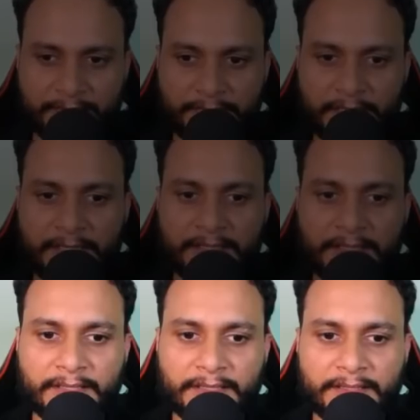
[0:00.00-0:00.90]
right?
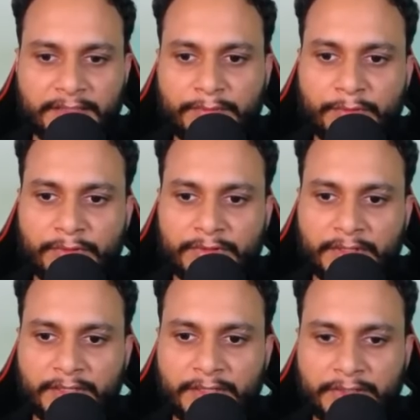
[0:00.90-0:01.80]
Therefore
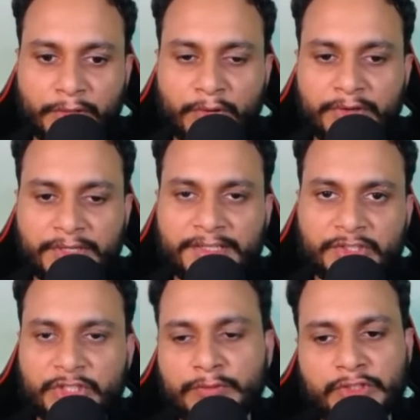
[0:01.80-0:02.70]
the
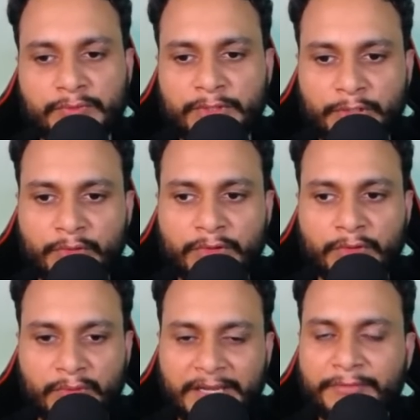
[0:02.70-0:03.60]
contradiction which we took
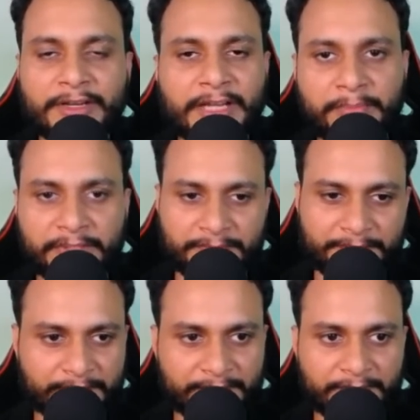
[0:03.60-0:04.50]
will never happen,
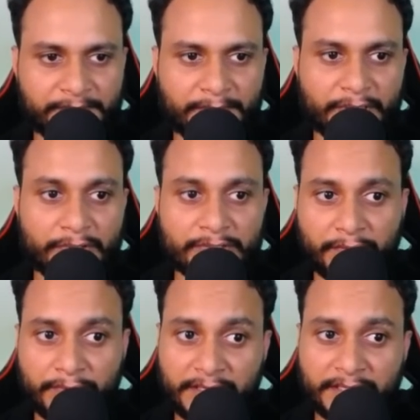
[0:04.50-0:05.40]
because
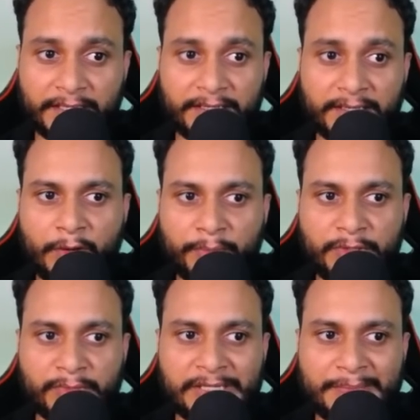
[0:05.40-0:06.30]
we can
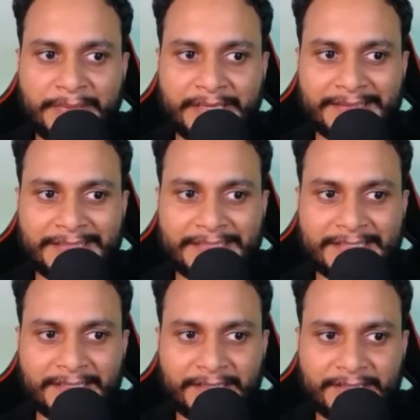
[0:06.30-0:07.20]
optimally make
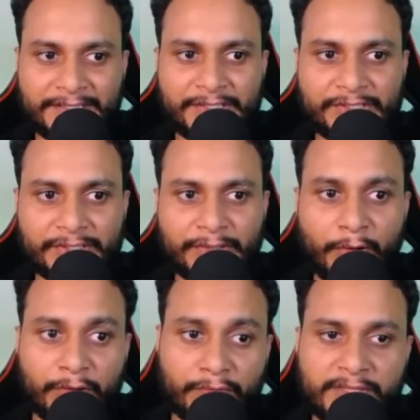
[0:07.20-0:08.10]
this decision
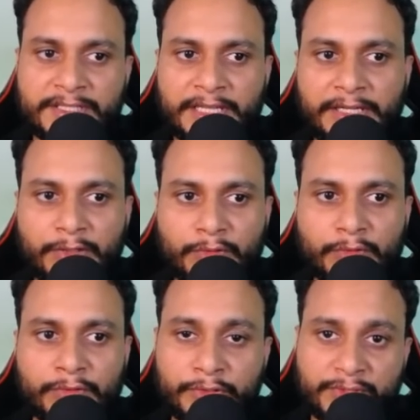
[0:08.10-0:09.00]
on which side to
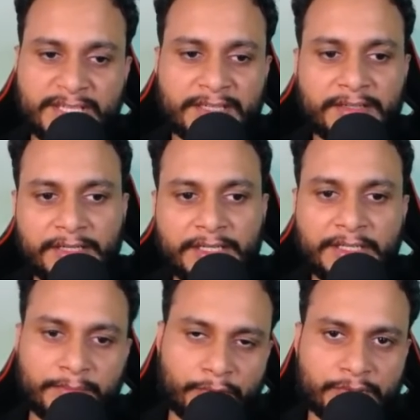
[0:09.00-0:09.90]
go using a
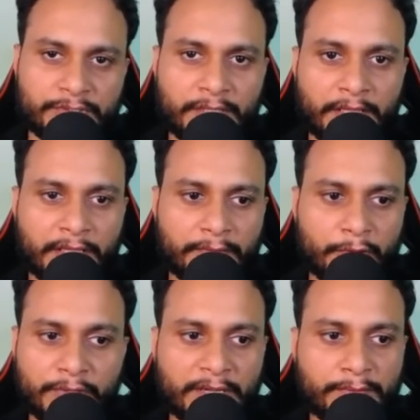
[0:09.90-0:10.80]
greedy approach. We
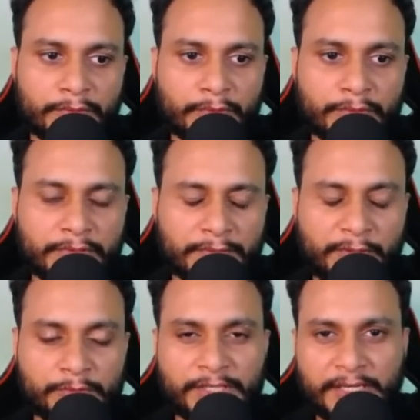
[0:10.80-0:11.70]
don't have to know the
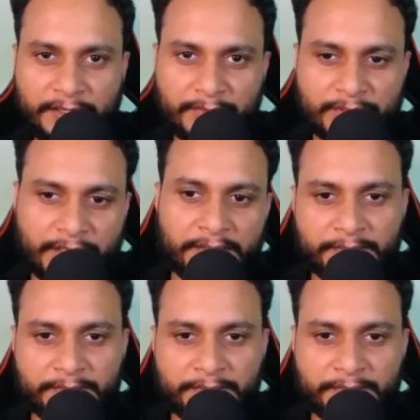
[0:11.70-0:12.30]
future items, right?